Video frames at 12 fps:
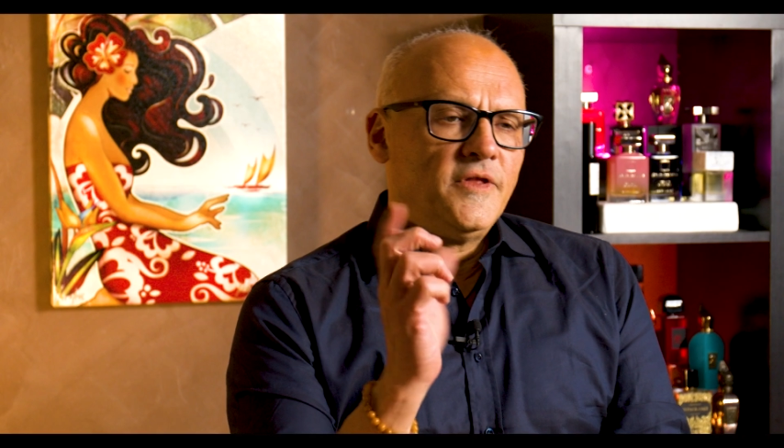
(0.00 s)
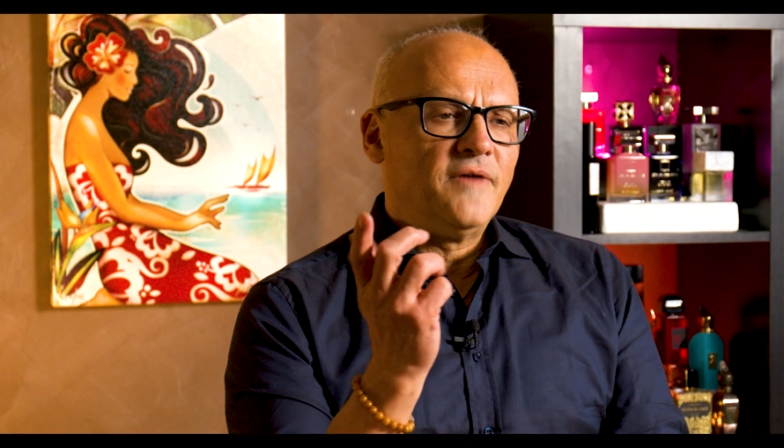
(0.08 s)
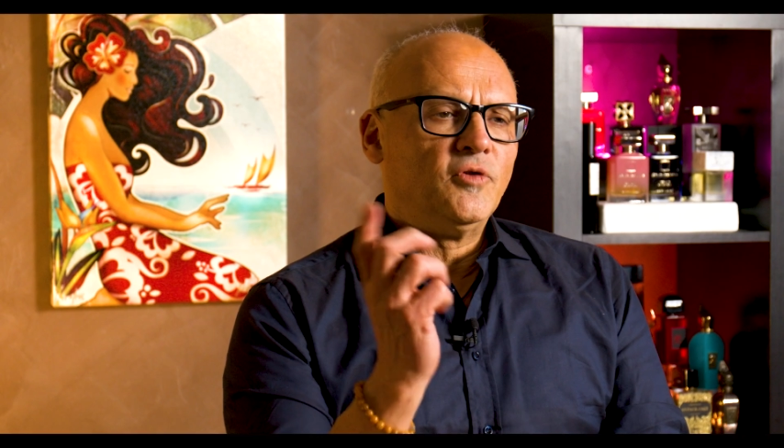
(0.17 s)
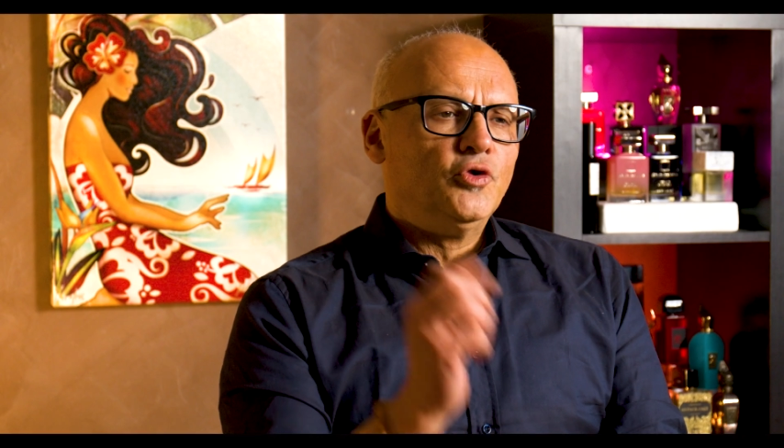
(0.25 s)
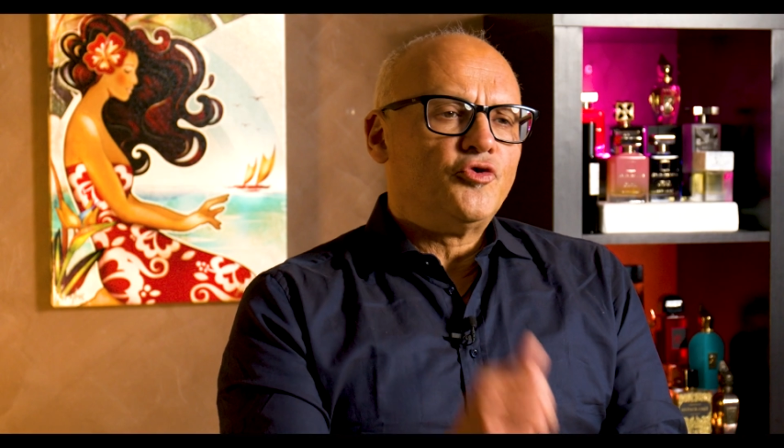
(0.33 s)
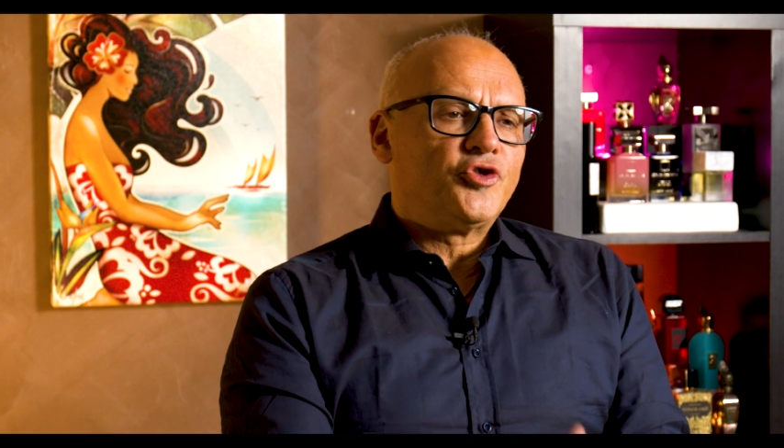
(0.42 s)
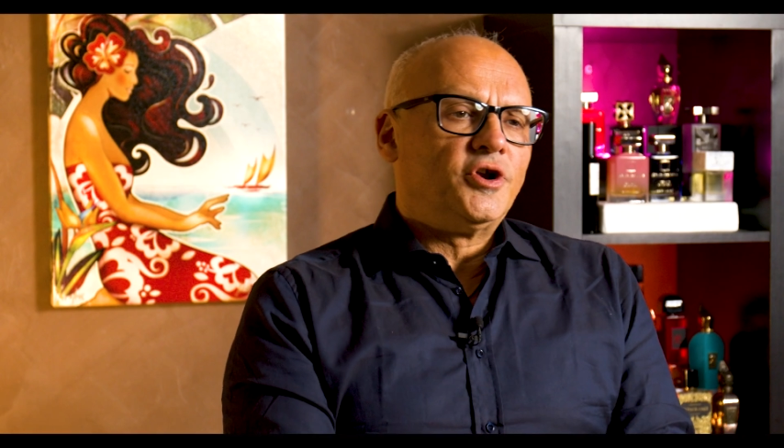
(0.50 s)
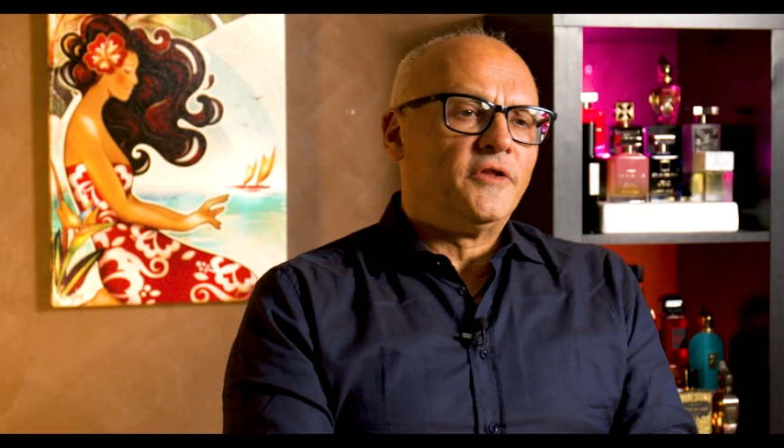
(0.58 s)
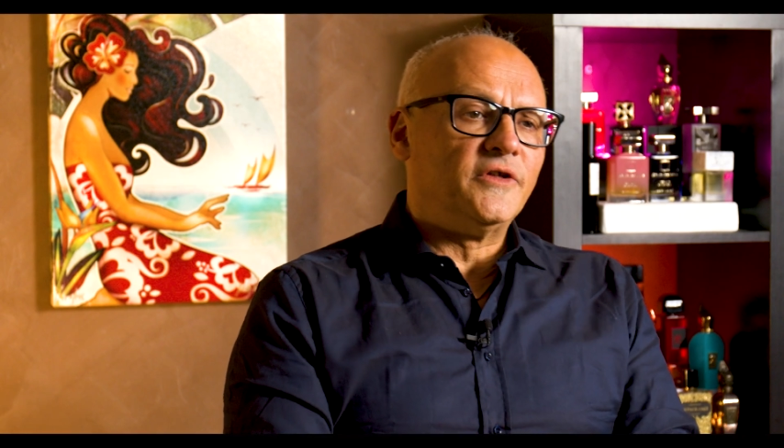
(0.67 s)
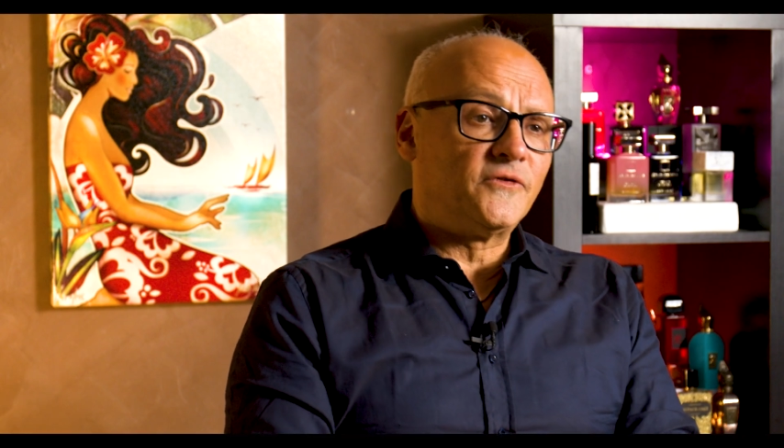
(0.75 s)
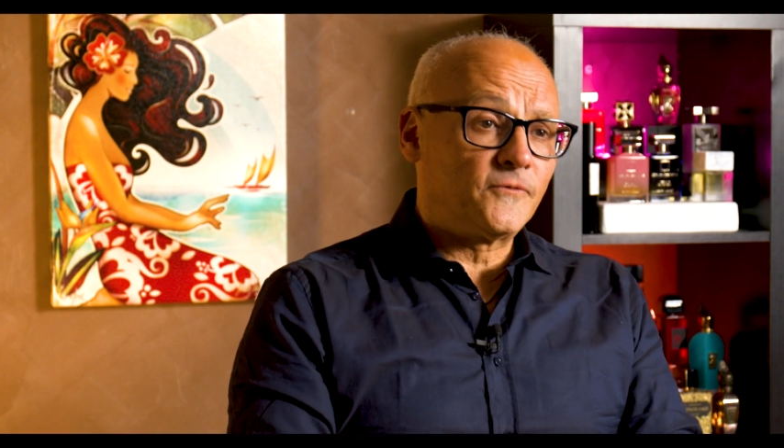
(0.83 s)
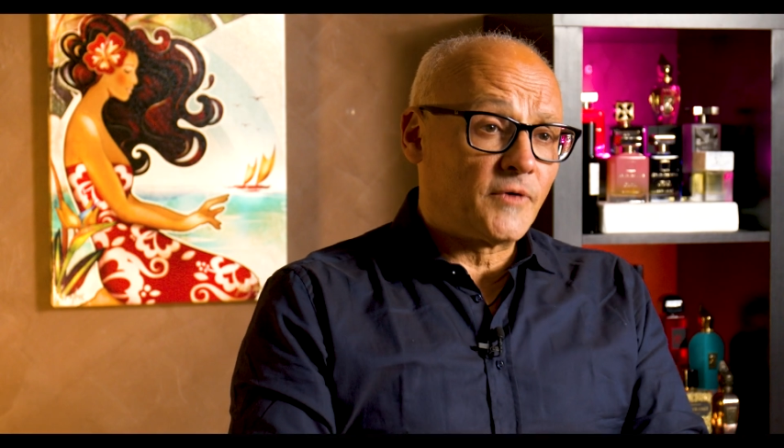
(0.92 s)
The evolution on
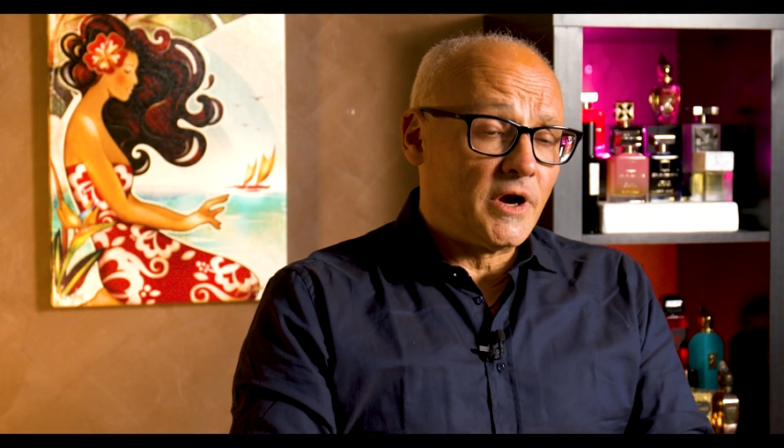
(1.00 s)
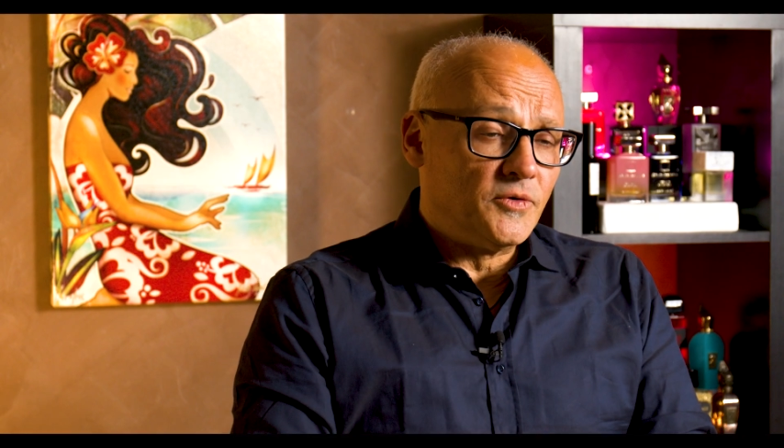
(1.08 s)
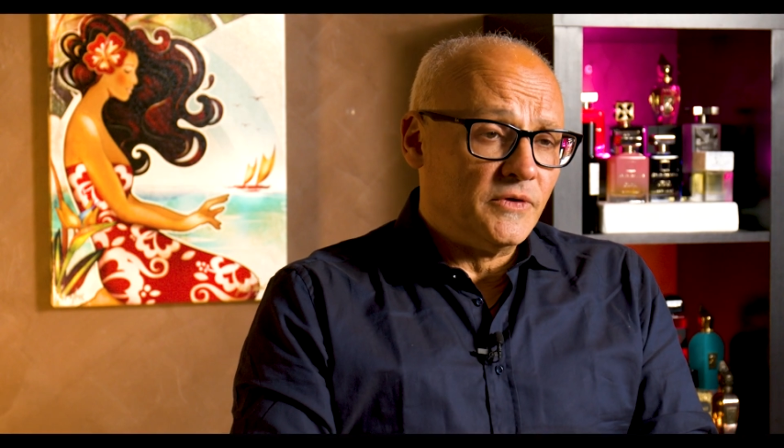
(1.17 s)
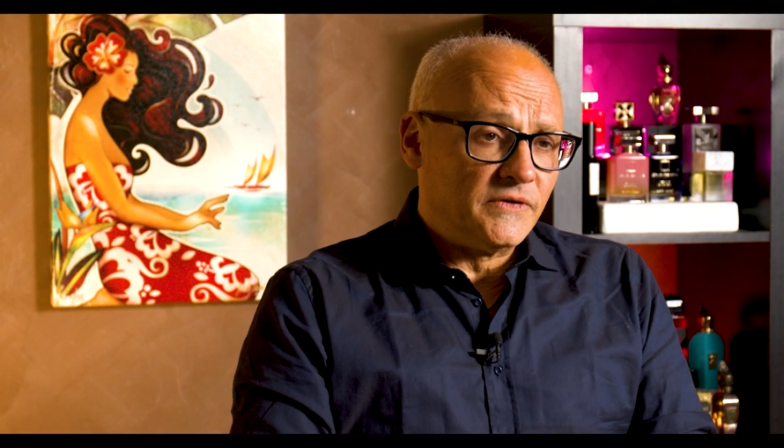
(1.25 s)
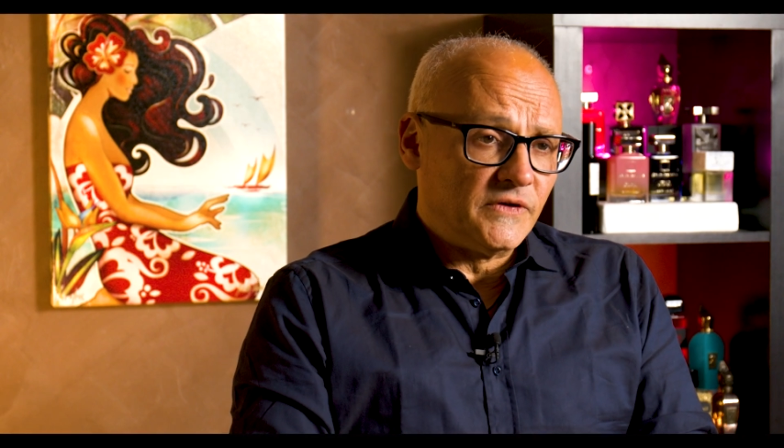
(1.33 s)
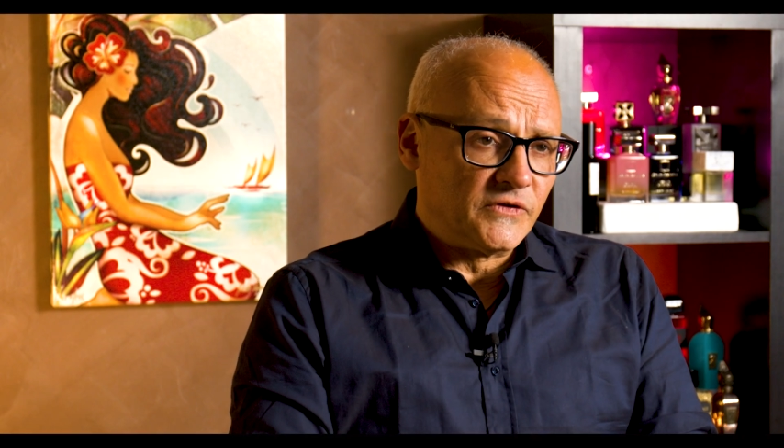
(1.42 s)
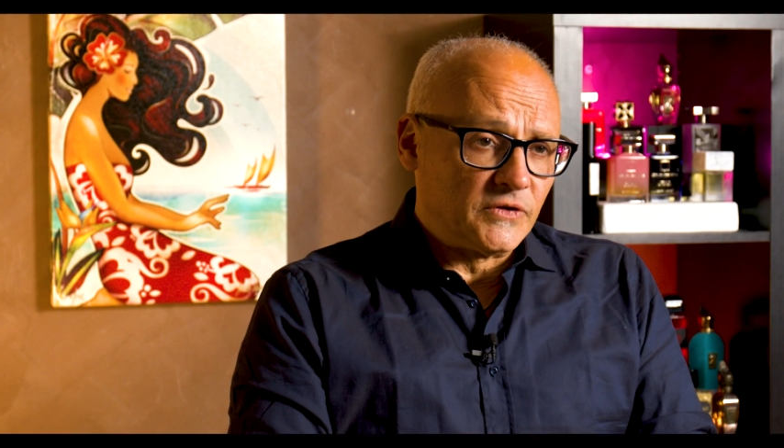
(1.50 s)
this fragrance is